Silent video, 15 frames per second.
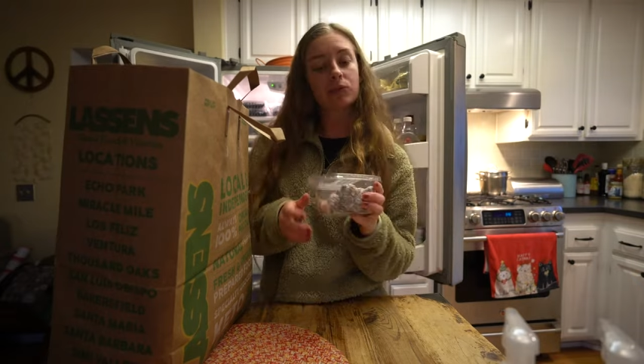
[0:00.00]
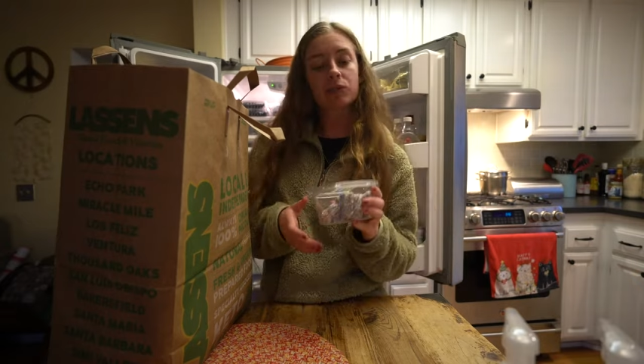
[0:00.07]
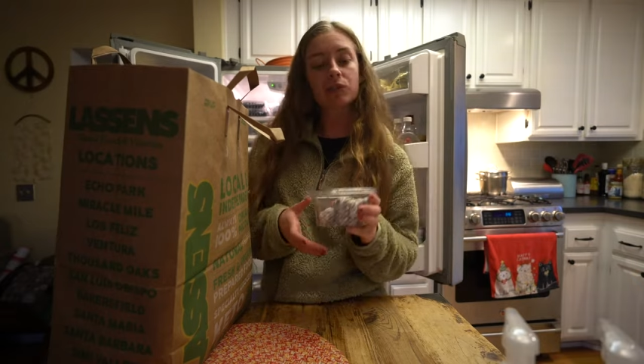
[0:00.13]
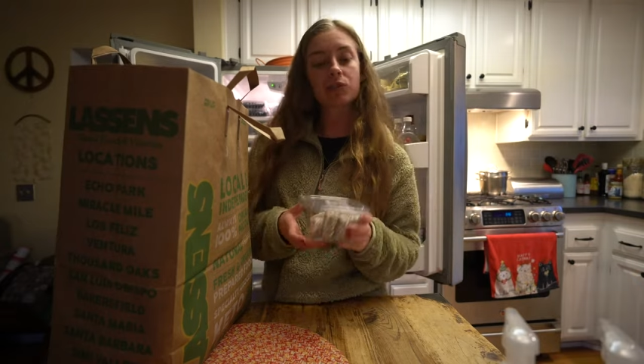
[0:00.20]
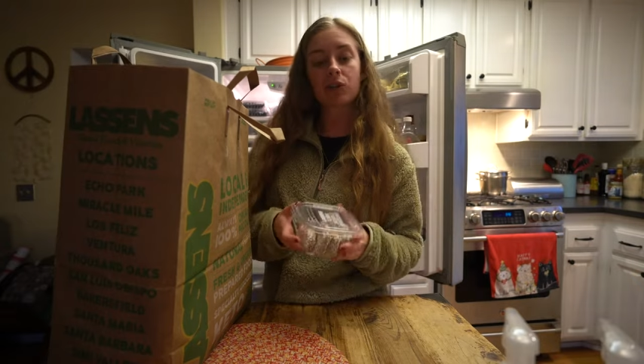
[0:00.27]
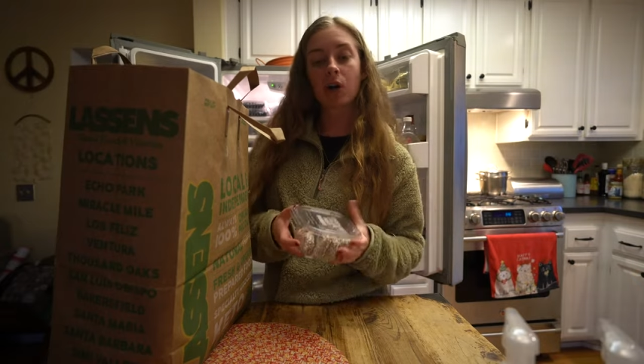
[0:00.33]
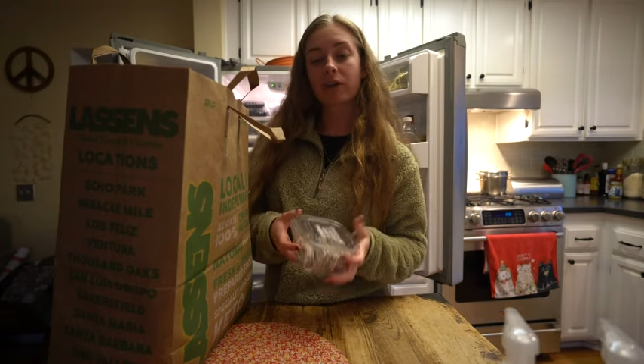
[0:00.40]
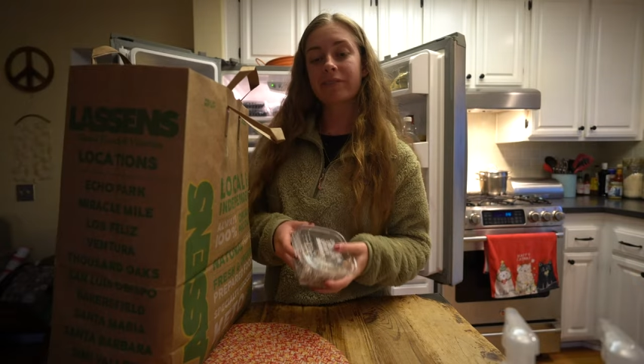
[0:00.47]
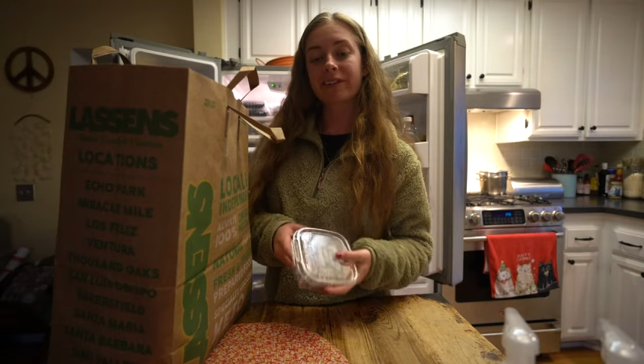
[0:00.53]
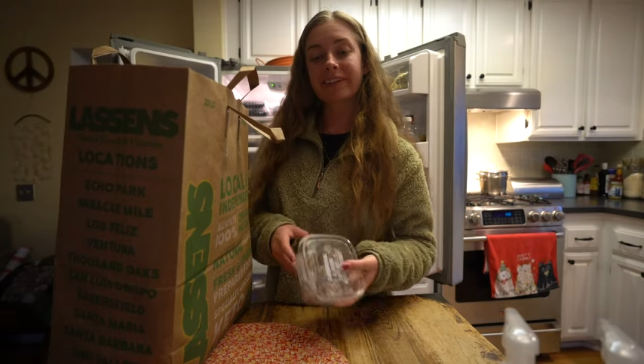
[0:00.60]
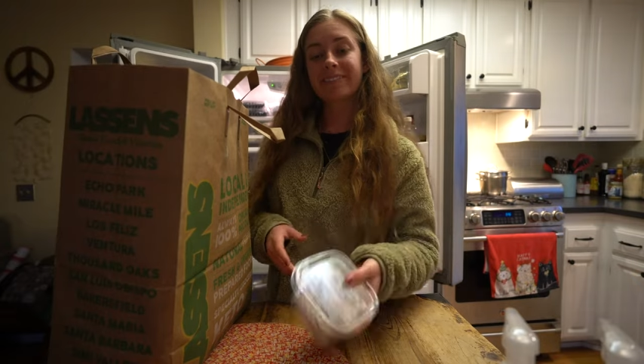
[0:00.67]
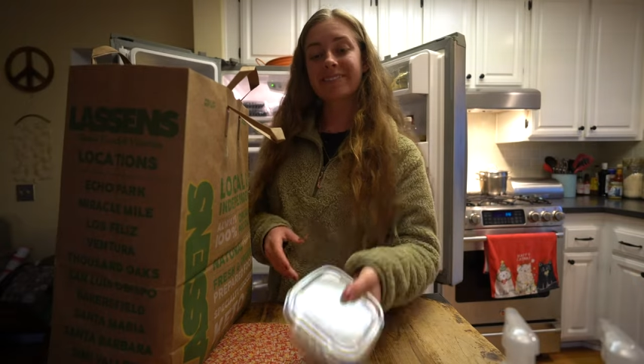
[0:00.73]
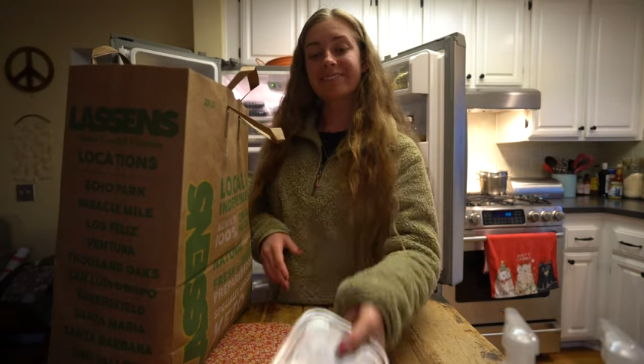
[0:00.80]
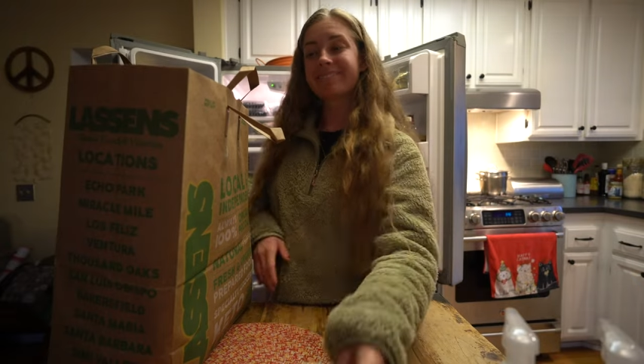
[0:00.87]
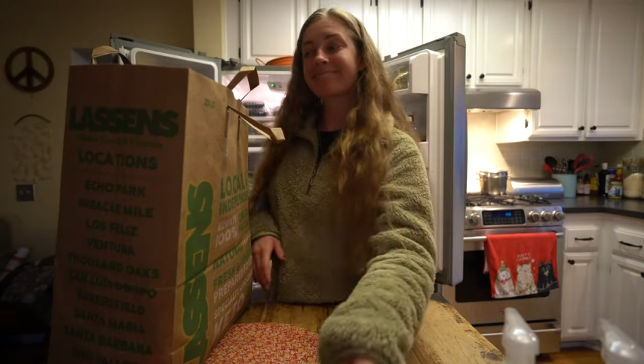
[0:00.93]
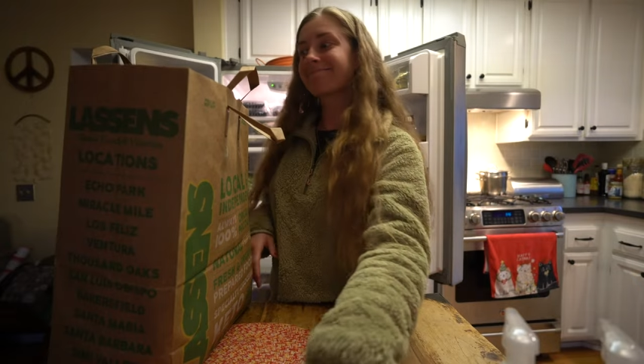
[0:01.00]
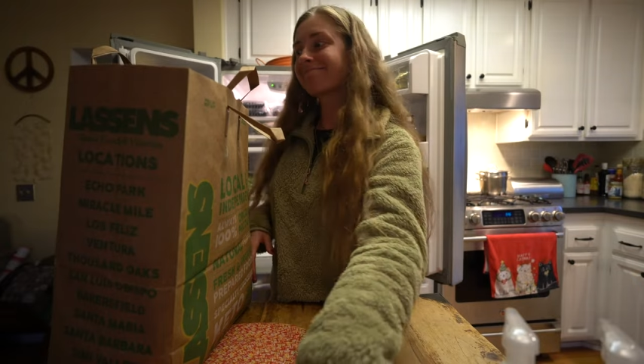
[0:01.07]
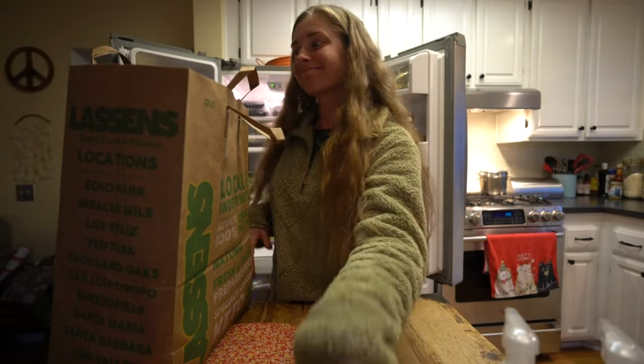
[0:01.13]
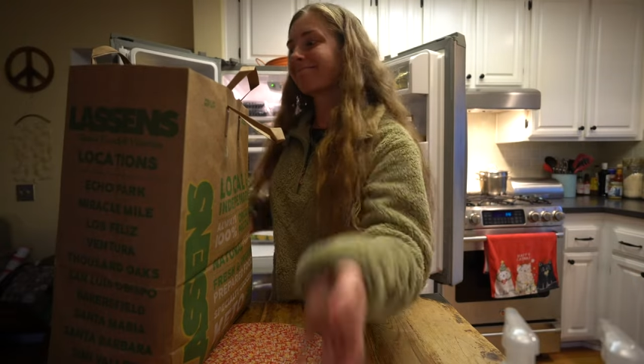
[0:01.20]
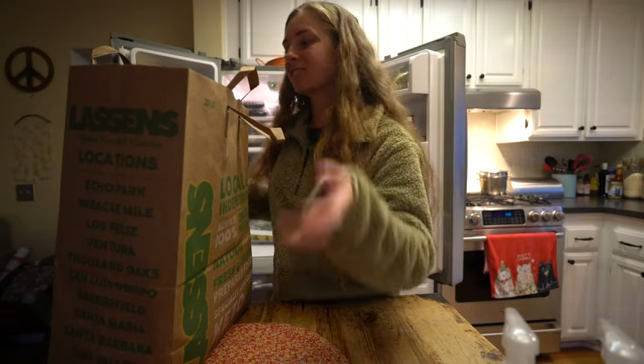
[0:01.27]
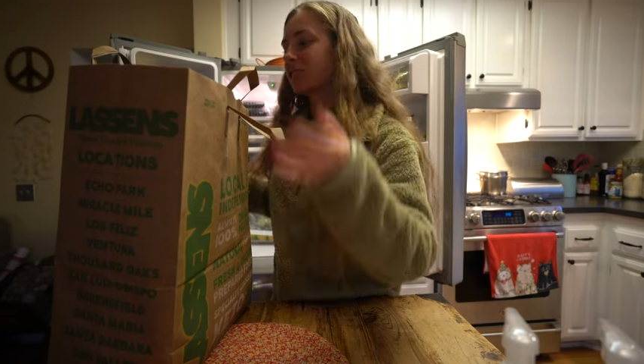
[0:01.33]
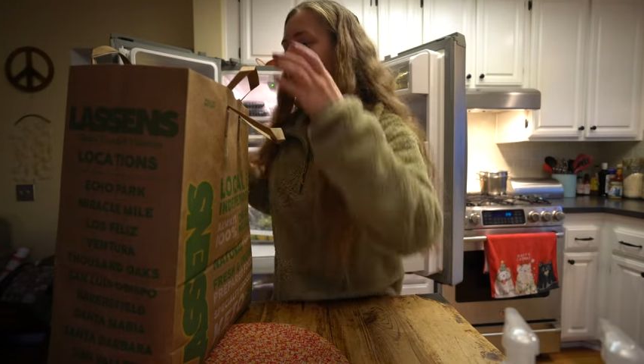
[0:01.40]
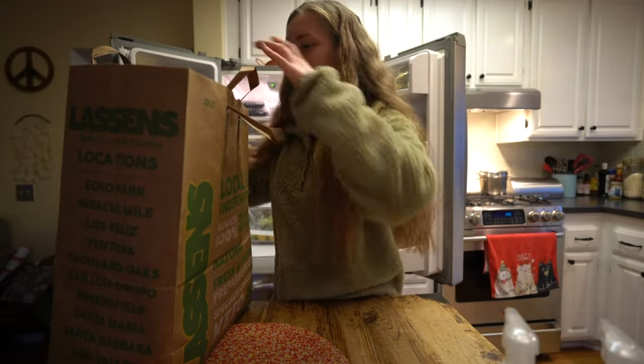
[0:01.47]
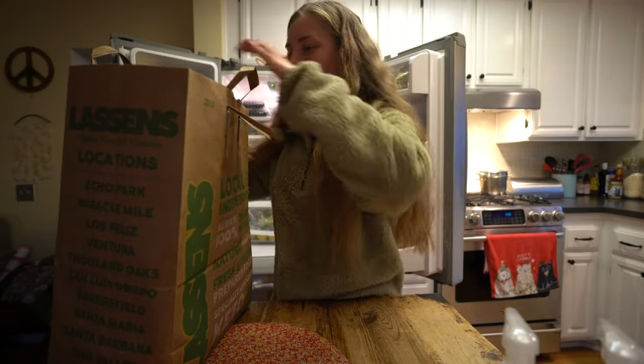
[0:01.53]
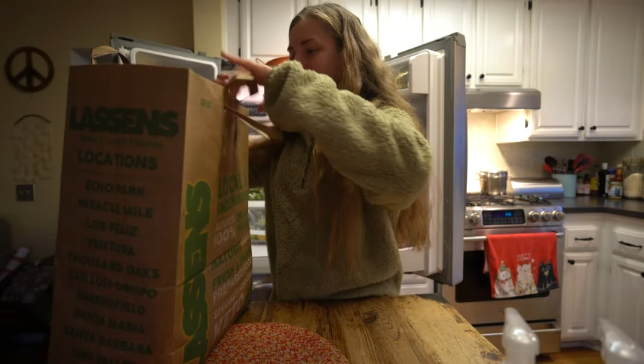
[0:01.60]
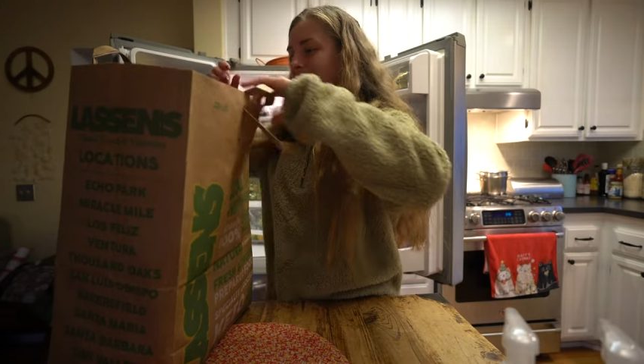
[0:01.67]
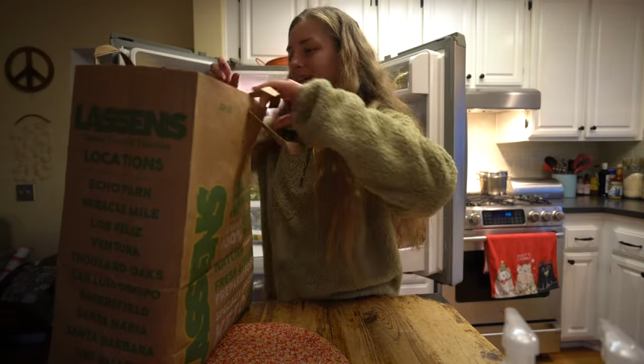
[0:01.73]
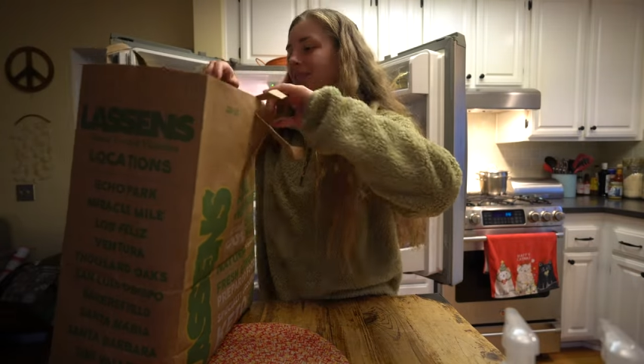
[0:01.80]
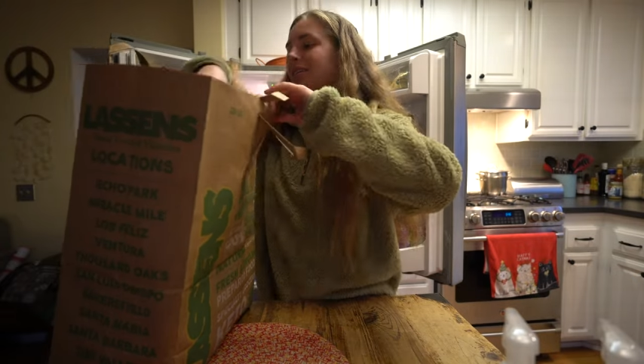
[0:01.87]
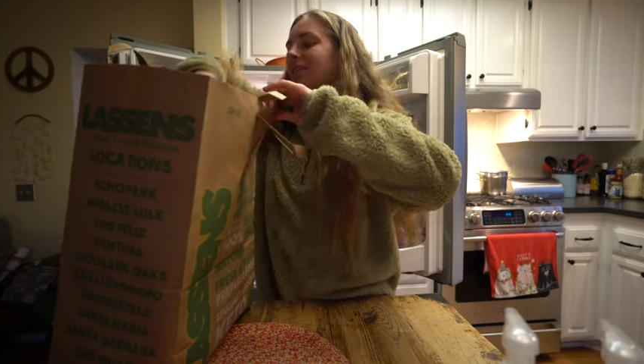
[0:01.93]
starving, so I got
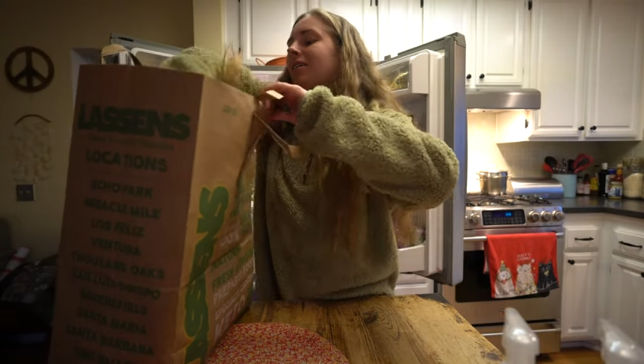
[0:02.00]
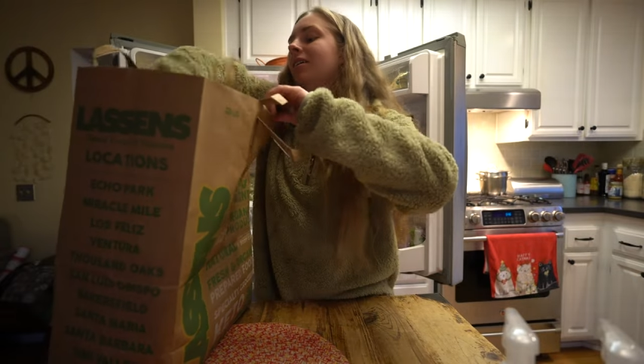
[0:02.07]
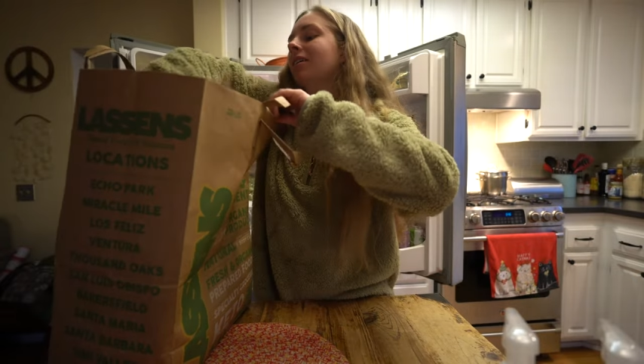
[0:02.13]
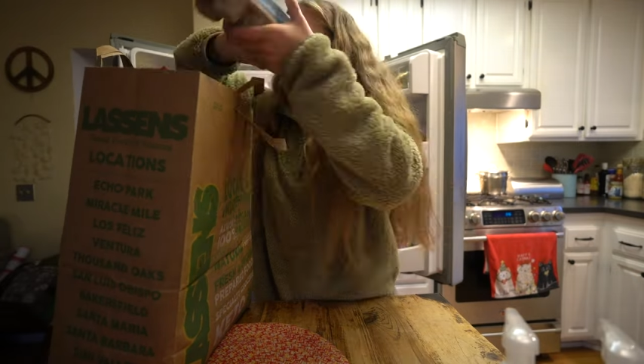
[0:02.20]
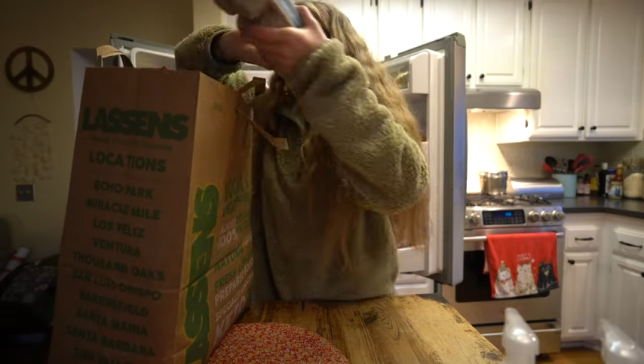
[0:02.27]
that.